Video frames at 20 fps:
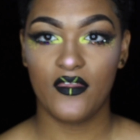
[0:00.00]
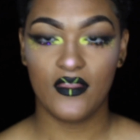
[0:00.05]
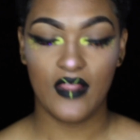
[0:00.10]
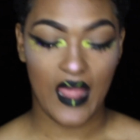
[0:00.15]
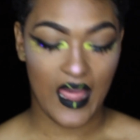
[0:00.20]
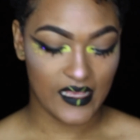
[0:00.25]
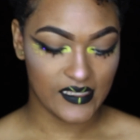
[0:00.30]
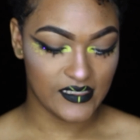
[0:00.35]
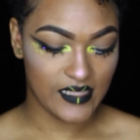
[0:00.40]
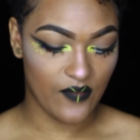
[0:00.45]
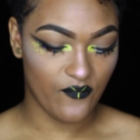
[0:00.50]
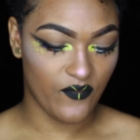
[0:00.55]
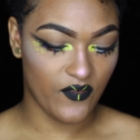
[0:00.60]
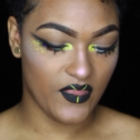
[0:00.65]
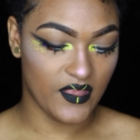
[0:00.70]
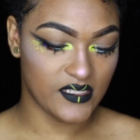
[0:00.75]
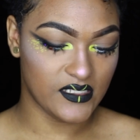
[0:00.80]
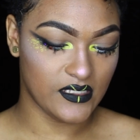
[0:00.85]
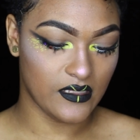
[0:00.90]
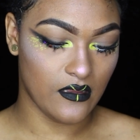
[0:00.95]
the last step for
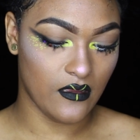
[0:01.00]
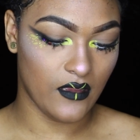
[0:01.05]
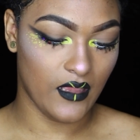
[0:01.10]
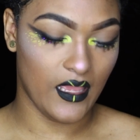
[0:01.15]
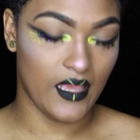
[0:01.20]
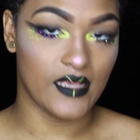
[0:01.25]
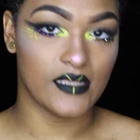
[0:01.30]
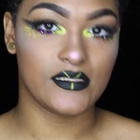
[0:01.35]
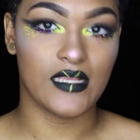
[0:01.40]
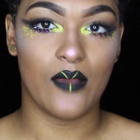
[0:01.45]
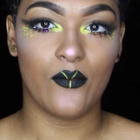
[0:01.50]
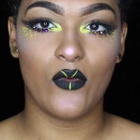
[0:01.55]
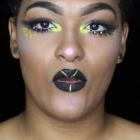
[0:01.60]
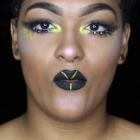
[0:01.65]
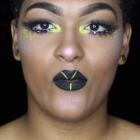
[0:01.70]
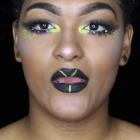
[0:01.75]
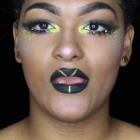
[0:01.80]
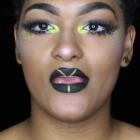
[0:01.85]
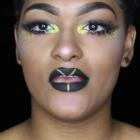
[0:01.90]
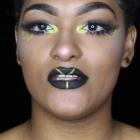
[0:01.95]
this look is I'm
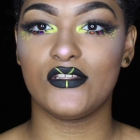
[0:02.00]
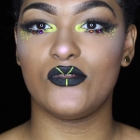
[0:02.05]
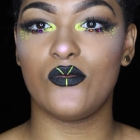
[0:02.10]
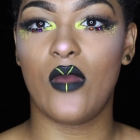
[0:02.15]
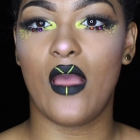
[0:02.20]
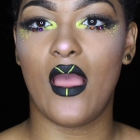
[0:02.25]
going to